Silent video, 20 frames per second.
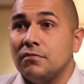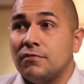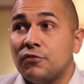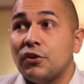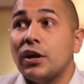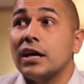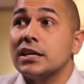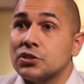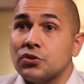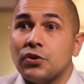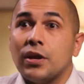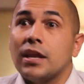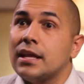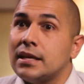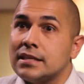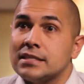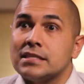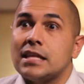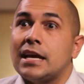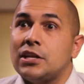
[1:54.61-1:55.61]
For us, creating
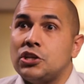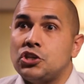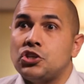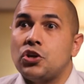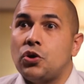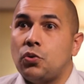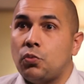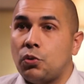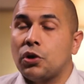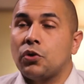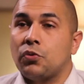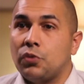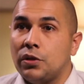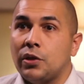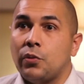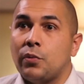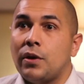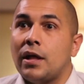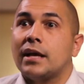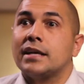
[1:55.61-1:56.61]
a slideshow worked really
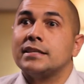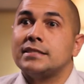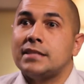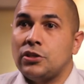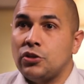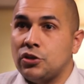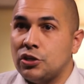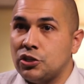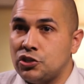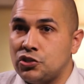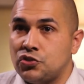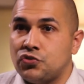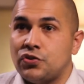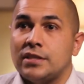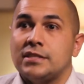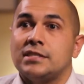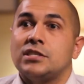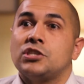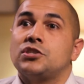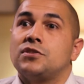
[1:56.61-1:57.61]
well because then you could just
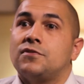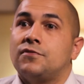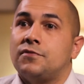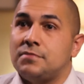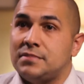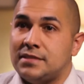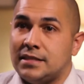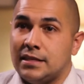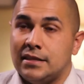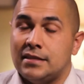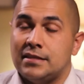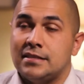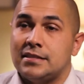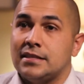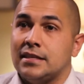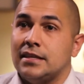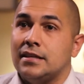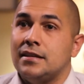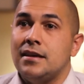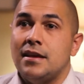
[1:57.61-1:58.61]
transition from scene to
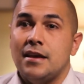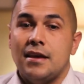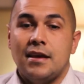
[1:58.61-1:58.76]
scene,